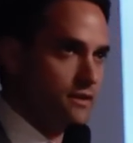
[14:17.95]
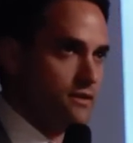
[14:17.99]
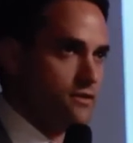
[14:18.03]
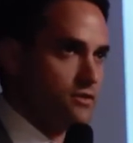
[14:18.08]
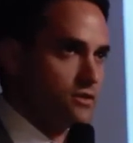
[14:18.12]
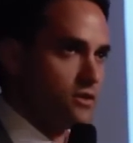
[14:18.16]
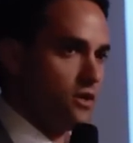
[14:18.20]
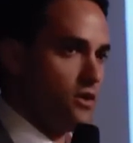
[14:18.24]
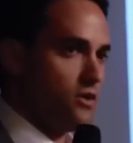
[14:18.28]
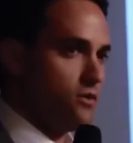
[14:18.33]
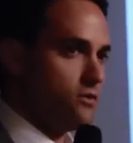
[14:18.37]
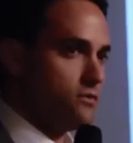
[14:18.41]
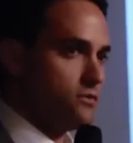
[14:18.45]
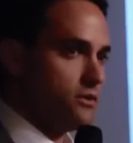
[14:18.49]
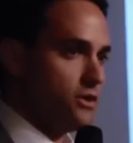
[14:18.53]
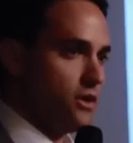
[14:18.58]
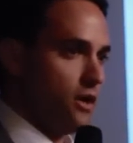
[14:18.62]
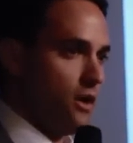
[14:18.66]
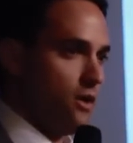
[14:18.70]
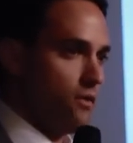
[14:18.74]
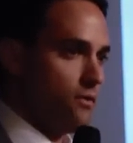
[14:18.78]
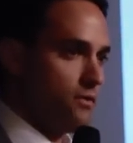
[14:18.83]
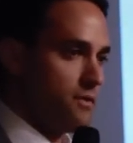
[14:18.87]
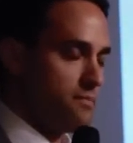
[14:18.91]
So,
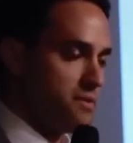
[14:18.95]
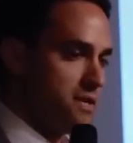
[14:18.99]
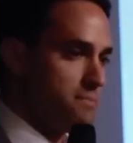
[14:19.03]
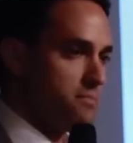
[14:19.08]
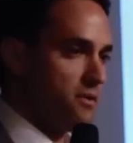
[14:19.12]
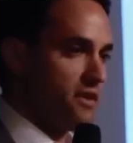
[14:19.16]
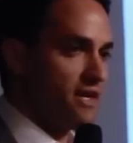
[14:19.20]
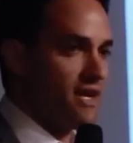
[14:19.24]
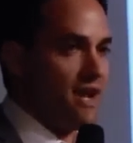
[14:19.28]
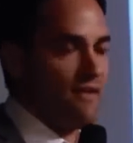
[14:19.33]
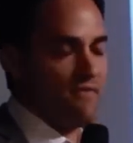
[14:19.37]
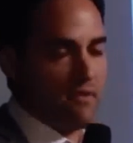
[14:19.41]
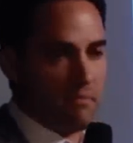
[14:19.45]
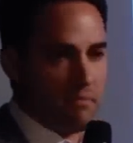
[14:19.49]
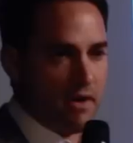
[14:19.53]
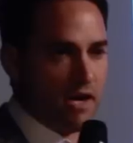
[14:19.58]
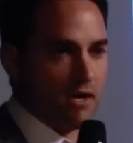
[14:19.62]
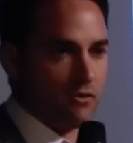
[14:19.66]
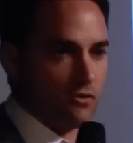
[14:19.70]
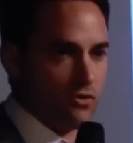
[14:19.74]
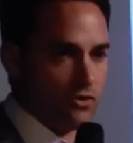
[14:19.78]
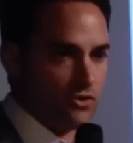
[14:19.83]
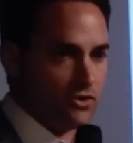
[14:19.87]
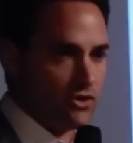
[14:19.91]
the people that have the
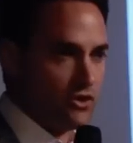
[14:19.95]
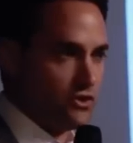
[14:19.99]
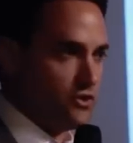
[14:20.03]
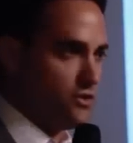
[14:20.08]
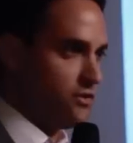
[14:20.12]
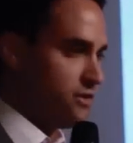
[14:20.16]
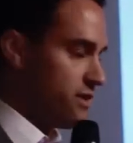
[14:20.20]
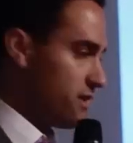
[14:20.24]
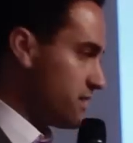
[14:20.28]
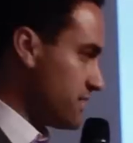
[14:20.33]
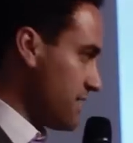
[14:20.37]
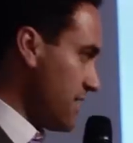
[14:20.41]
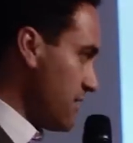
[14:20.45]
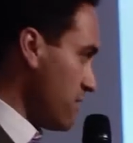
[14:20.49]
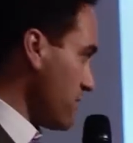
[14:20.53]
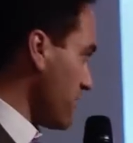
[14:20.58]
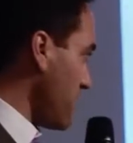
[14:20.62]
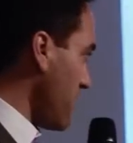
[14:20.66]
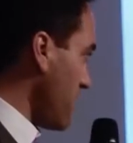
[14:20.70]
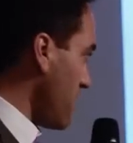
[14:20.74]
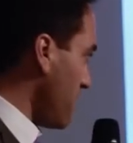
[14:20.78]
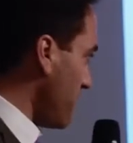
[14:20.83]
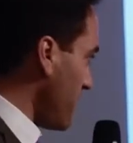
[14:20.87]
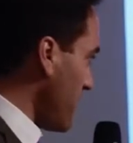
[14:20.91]
bankrolls to do this, they don't
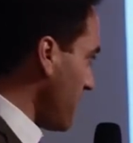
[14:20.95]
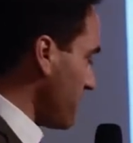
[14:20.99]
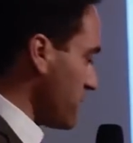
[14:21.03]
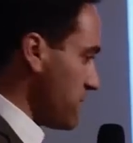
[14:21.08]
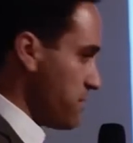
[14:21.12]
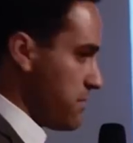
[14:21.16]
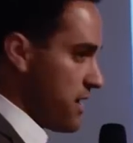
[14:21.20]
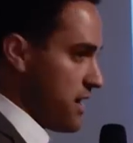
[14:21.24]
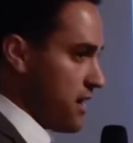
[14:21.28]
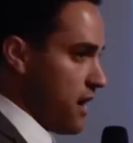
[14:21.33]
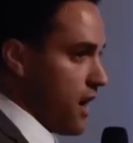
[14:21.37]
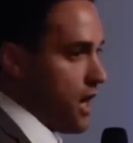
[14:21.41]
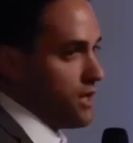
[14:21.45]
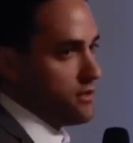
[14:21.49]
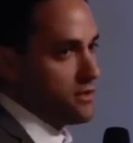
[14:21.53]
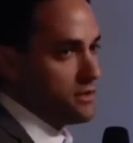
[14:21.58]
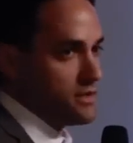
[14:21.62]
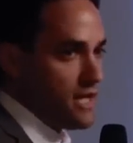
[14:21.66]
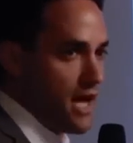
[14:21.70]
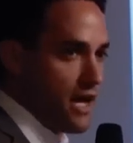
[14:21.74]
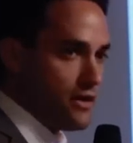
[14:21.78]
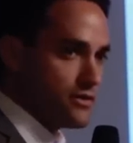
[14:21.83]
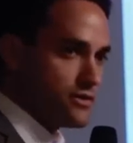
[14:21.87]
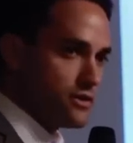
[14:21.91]
care if they have to pay
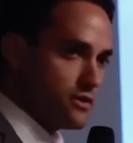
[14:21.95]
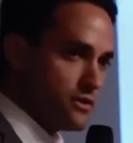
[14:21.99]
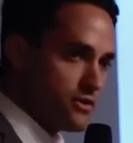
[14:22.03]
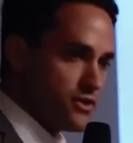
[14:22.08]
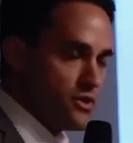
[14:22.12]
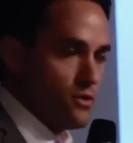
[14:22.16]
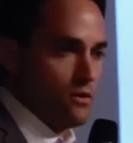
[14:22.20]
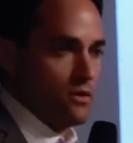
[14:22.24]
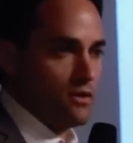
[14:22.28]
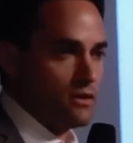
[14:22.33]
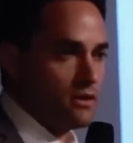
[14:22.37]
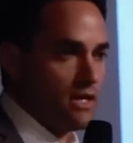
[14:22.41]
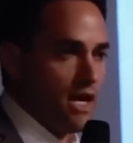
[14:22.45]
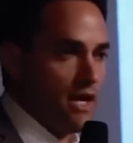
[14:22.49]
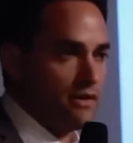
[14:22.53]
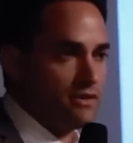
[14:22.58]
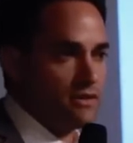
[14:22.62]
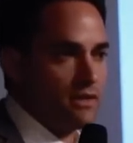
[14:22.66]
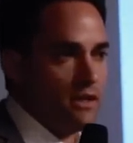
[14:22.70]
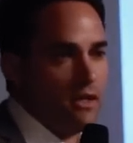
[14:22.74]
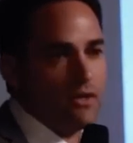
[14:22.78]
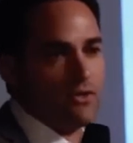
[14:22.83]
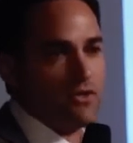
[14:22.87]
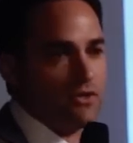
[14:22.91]
$100,000 or $200,000
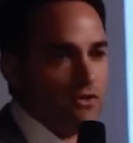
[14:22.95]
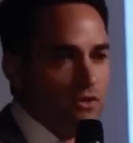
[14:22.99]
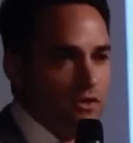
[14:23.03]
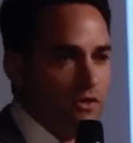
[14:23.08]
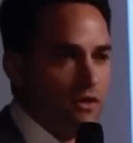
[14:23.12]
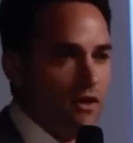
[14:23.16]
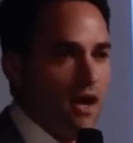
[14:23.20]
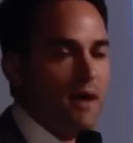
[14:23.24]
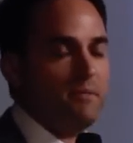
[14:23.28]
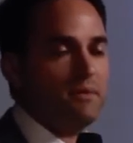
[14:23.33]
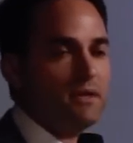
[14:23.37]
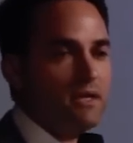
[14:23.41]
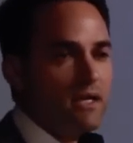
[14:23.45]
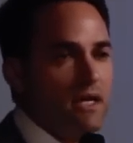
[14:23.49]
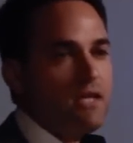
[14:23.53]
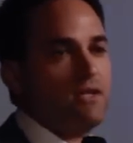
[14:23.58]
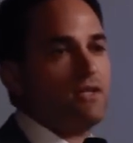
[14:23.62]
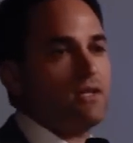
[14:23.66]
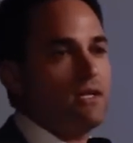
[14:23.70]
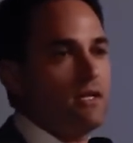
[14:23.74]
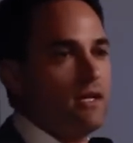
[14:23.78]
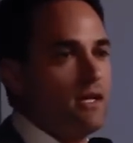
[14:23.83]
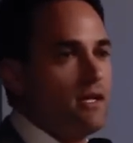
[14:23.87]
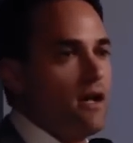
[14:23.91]
to turn their
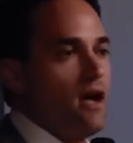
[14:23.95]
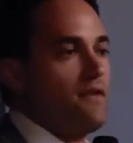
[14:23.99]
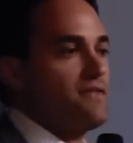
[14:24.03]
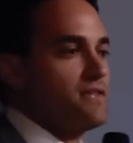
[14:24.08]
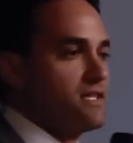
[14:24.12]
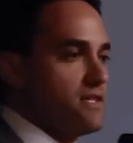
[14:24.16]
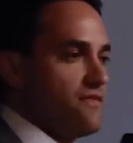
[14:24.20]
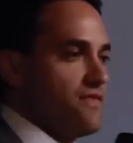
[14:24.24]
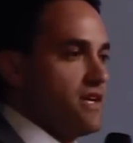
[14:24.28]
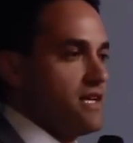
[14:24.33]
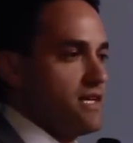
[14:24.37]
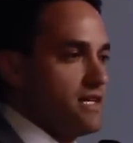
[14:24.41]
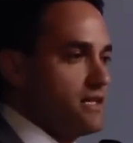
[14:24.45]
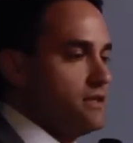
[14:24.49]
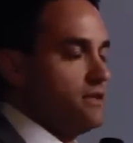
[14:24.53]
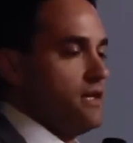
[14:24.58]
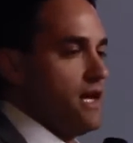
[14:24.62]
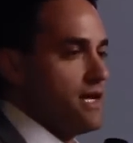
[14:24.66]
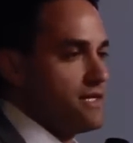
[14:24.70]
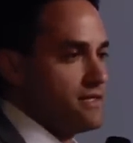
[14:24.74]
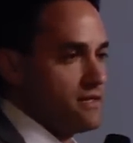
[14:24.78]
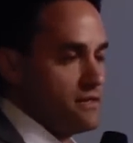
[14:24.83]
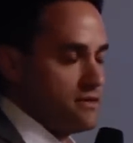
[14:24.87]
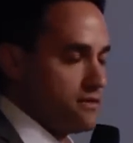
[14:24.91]
application in. Obviously, they get a
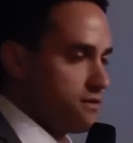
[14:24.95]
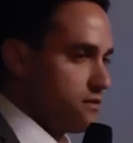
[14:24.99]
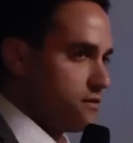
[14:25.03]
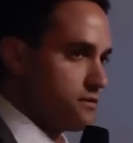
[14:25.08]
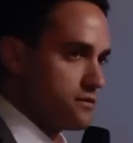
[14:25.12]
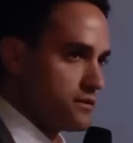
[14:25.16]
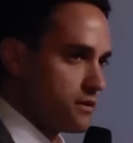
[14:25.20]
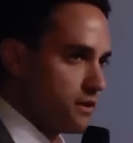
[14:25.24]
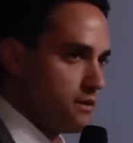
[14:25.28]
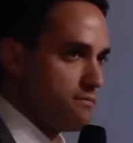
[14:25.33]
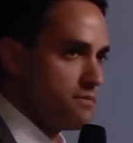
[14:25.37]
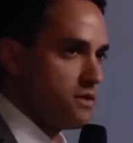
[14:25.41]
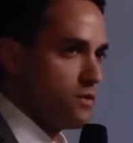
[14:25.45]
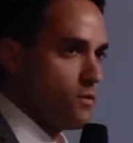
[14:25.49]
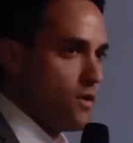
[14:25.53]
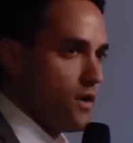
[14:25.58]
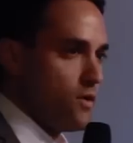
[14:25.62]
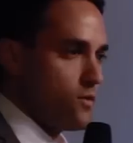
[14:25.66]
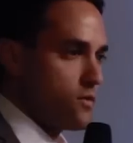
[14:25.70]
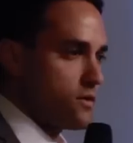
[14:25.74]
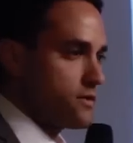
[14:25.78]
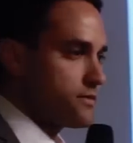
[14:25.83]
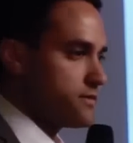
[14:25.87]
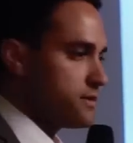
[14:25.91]
license. It's going to be
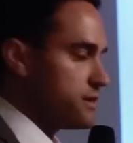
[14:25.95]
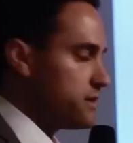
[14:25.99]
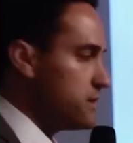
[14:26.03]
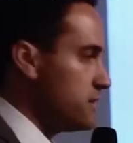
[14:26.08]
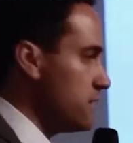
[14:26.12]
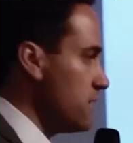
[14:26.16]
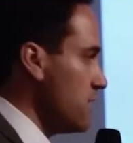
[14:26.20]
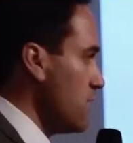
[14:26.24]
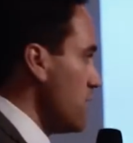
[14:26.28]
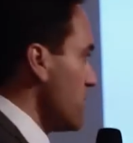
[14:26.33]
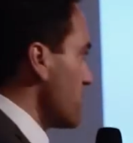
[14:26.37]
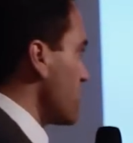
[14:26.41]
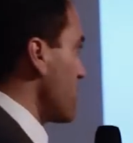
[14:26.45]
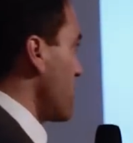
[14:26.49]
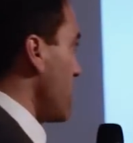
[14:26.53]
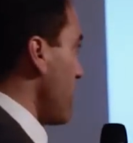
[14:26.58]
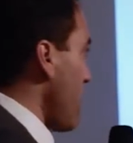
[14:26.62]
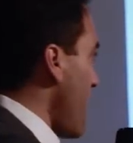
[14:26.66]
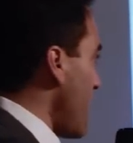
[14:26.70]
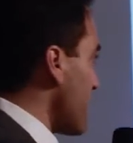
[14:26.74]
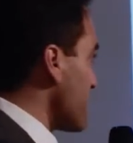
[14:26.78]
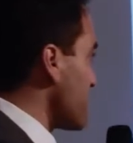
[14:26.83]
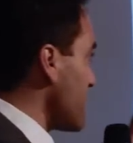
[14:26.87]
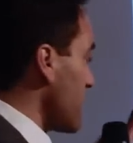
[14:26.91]
well worth it. So
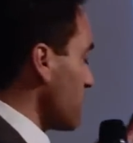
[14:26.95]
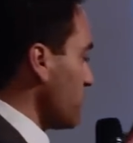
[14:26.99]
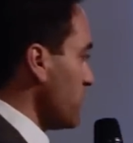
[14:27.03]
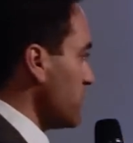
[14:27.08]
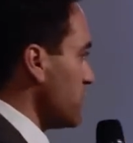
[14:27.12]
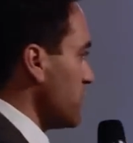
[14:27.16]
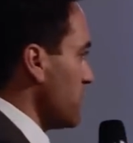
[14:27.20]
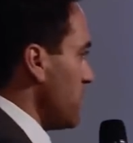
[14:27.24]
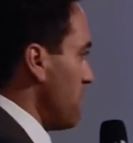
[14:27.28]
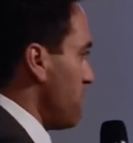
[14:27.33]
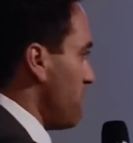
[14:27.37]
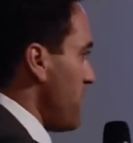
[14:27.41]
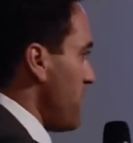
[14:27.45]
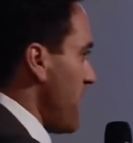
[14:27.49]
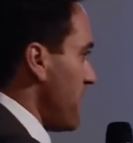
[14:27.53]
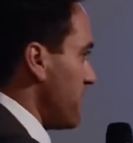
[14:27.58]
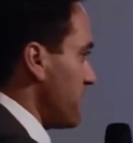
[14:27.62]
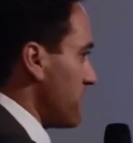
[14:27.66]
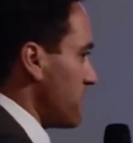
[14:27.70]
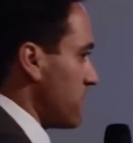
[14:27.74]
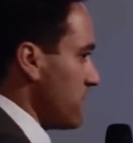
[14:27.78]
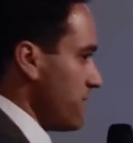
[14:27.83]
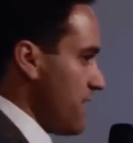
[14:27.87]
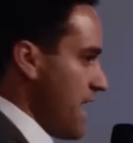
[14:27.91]
Nevada said, we'll do it
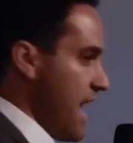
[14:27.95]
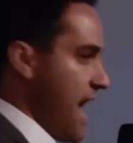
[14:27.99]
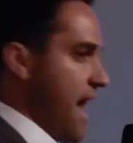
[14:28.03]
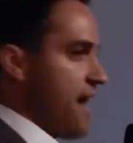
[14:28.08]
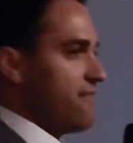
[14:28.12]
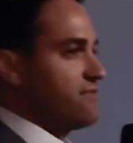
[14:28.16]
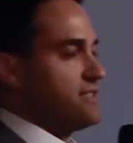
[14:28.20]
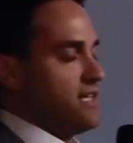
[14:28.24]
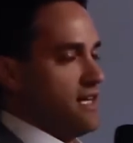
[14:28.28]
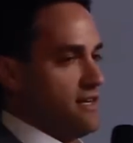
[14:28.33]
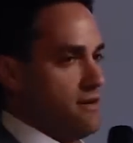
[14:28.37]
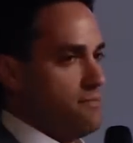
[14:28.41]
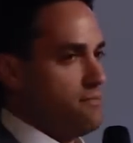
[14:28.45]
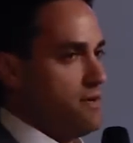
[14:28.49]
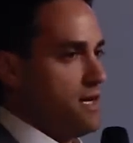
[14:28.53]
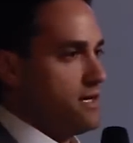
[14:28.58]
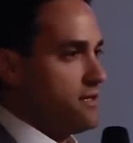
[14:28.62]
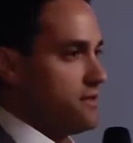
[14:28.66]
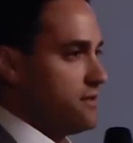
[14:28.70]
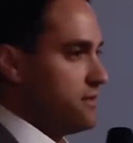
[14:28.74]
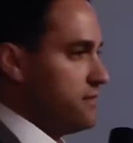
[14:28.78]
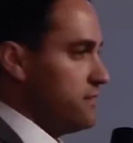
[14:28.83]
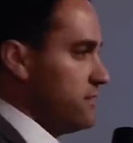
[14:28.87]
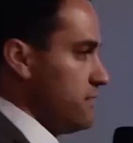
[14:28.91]
better. They have done it
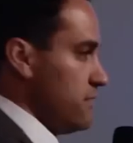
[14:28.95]
better.